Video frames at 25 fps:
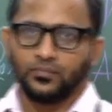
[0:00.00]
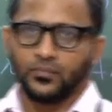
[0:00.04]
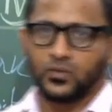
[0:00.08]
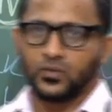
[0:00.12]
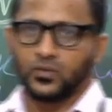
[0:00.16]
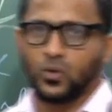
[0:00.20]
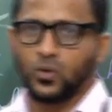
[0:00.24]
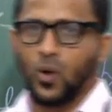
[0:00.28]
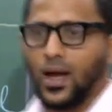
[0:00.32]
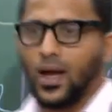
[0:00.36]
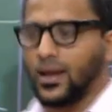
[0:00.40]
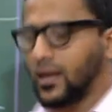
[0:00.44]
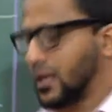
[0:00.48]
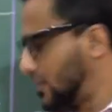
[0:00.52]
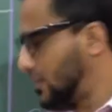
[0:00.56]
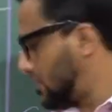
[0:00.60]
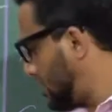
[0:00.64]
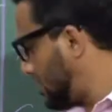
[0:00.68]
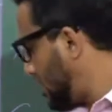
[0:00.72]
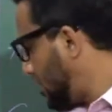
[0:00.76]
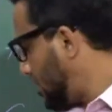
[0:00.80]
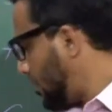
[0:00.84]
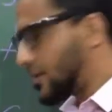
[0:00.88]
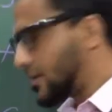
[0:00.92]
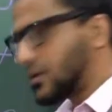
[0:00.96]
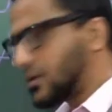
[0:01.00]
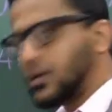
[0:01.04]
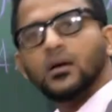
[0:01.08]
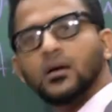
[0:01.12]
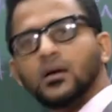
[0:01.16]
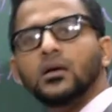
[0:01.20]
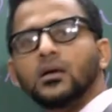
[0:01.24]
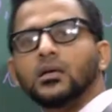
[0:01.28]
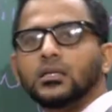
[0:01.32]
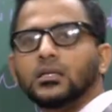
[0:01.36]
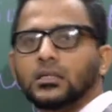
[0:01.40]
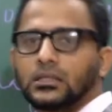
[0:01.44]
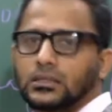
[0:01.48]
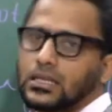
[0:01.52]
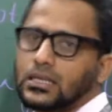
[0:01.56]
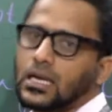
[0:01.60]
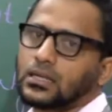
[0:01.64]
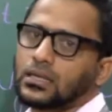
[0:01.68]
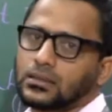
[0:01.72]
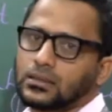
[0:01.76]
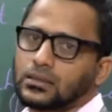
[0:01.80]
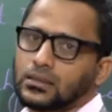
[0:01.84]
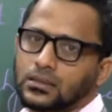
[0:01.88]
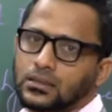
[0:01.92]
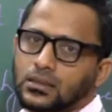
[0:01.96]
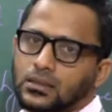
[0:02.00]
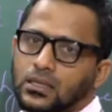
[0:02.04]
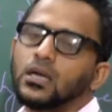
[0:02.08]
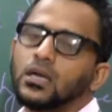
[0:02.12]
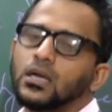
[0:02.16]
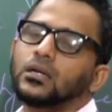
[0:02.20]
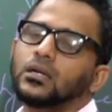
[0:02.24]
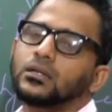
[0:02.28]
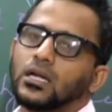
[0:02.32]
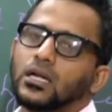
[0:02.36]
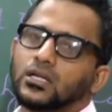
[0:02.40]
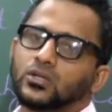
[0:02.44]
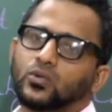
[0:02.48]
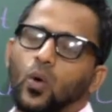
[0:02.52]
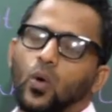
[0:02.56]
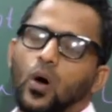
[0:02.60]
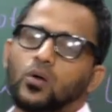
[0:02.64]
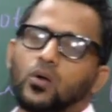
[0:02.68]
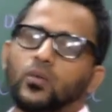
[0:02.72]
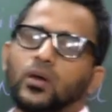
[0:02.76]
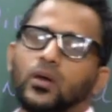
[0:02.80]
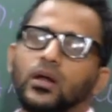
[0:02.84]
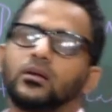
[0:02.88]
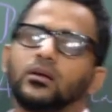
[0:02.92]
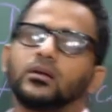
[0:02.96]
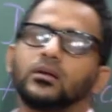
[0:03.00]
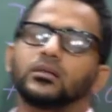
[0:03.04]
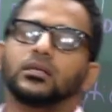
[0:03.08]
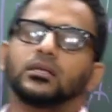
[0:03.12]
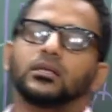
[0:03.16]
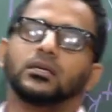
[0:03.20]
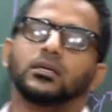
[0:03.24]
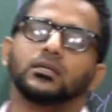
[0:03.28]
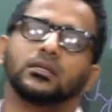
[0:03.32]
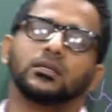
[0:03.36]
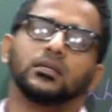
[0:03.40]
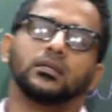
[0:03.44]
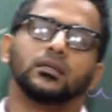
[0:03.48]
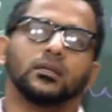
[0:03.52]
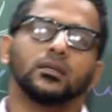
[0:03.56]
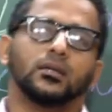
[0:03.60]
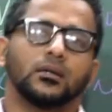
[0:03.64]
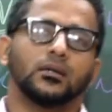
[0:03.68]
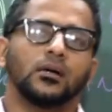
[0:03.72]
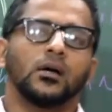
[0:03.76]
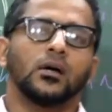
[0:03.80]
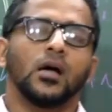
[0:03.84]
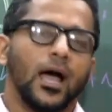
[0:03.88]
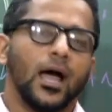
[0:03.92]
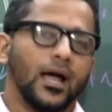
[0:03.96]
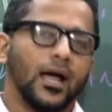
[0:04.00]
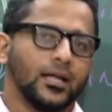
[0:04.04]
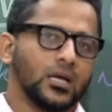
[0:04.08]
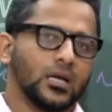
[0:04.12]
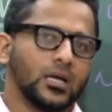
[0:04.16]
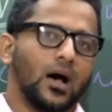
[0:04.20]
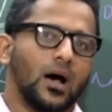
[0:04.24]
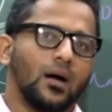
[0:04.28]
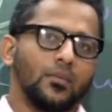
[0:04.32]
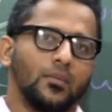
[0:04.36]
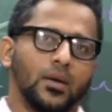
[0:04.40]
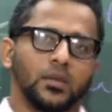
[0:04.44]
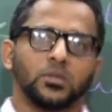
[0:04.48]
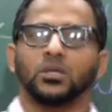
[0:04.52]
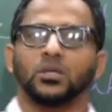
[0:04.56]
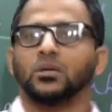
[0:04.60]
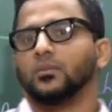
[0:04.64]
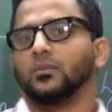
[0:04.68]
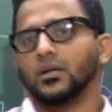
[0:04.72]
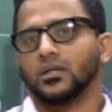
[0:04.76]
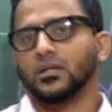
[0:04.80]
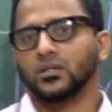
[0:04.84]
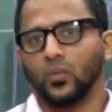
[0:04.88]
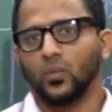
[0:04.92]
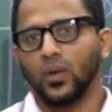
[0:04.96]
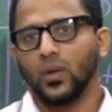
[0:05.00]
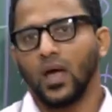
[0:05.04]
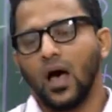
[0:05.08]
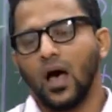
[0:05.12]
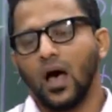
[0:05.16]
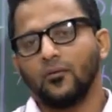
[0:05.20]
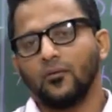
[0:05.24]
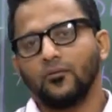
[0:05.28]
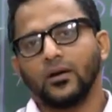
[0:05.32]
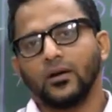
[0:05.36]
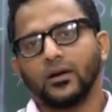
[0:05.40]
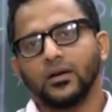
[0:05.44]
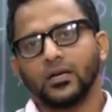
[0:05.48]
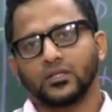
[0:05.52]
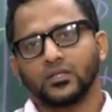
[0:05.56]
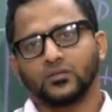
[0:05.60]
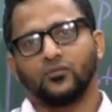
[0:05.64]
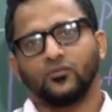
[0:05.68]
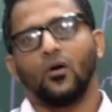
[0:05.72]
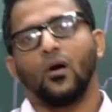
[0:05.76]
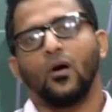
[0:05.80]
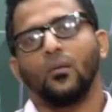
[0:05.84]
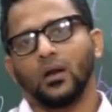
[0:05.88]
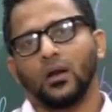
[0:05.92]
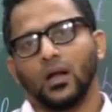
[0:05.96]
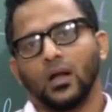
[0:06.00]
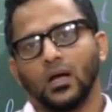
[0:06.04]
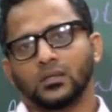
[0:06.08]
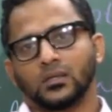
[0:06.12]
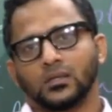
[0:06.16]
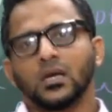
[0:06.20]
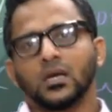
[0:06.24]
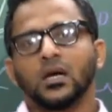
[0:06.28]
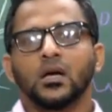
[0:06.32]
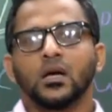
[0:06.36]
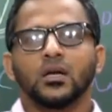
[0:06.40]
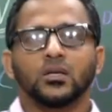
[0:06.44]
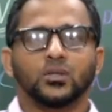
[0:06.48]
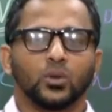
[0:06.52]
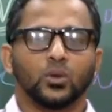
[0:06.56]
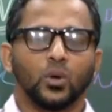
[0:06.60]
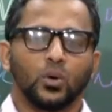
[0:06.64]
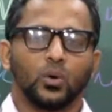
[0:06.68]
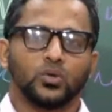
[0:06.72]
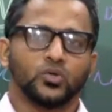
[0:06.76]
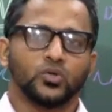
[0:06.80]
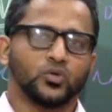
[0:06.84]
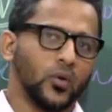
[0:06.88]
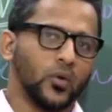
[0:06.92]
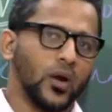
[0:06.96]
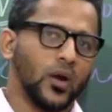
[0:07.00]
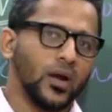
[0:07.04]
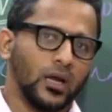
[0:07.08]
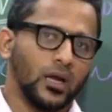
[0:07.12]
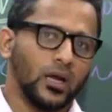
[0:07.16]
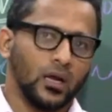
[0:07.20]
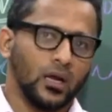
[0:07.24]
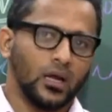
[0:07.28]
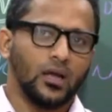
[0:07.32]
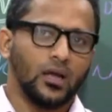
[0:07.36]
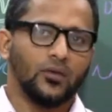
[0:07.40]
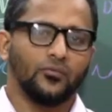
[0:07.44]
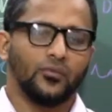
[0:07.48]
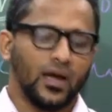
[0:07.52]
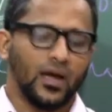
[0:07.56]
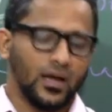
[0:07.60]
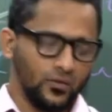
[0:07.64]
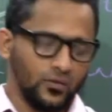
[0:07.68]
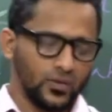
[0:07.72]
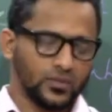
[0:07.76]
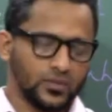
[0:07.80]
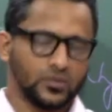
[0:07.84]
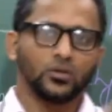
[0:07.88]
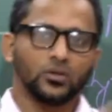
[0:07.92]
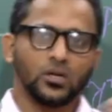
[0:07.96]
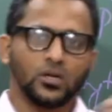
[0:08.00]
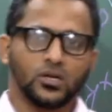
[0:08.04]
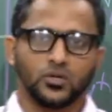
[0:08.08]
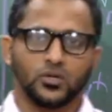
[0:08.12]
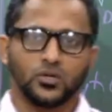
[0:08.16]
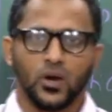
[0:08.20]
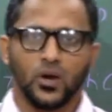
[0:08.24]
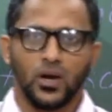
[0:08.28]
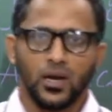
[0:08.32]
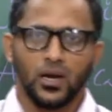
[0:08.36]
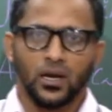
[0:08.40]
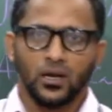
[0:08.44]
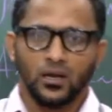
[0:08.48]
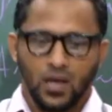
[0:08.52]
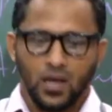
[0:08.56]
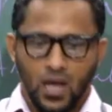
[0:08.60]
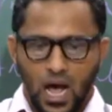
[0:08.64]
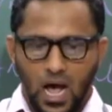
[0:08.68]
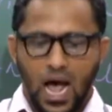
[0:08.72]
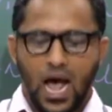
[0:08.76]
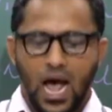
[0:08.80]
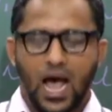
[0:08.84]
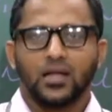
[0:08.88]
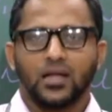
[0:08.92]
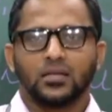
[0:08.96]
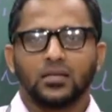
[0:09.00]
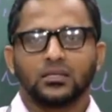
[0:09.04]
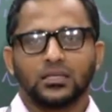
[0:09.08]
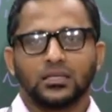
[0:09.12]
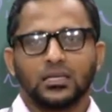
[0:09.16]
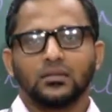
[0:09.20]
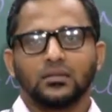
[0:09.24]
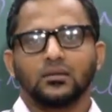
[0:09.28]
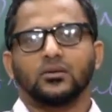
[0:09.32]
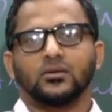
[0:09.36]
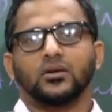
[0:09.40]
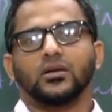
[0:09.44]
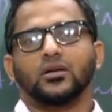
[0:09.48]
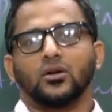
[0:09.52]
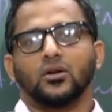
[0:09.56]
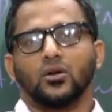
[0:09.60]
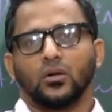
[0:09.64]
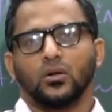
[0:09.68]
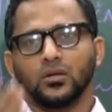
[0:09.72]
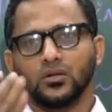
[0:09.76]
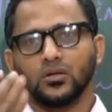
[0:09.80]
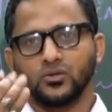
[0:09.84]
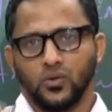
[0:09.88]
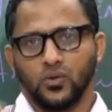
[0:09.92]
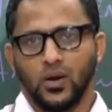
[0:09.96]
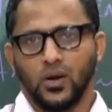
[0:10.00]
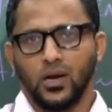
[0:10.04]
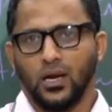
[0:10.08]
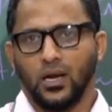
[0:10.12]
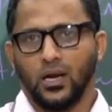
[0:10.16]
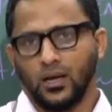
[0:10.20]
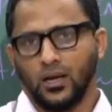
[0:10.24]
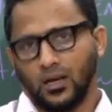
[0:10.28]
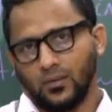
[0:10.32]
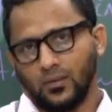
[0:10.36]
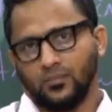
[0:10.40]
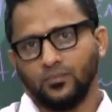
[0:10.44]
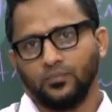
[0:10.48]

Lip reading: So I can see the better success. That's what we discuss in the HR measurements. We have various formulas. So training, if I invest on the training, I see the return on the training.